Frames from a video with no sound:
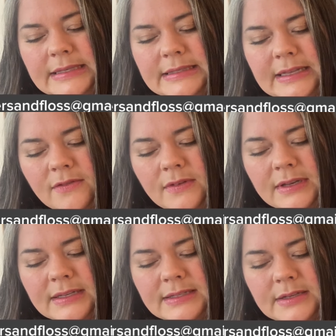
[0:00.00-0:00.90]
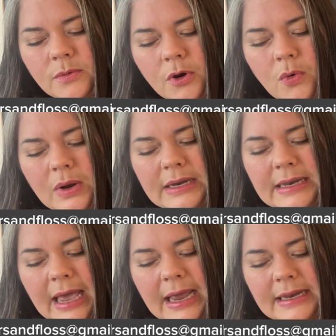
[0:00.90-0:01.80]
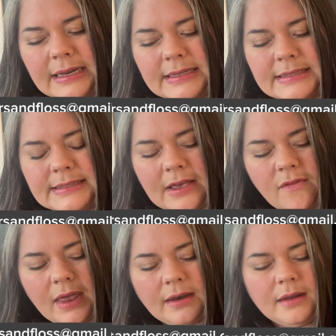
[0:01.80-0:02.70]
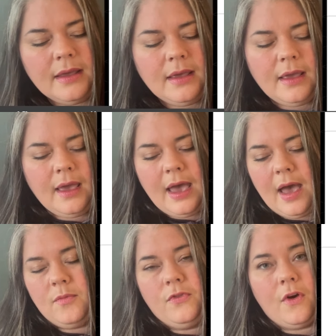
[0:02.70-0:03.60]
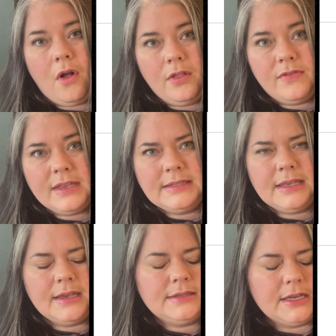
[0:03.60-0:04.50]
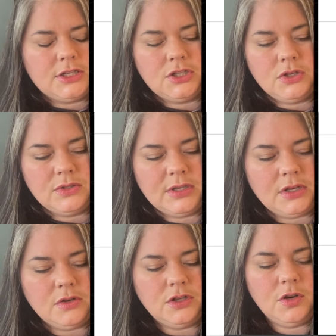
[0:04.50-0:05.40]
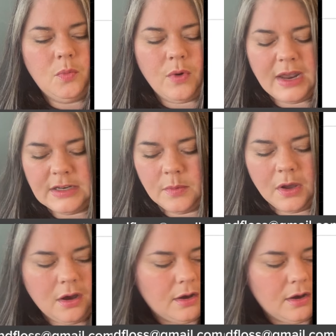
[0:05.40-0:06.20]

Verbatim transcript: 7097. For all of these things, I just used the YouTube random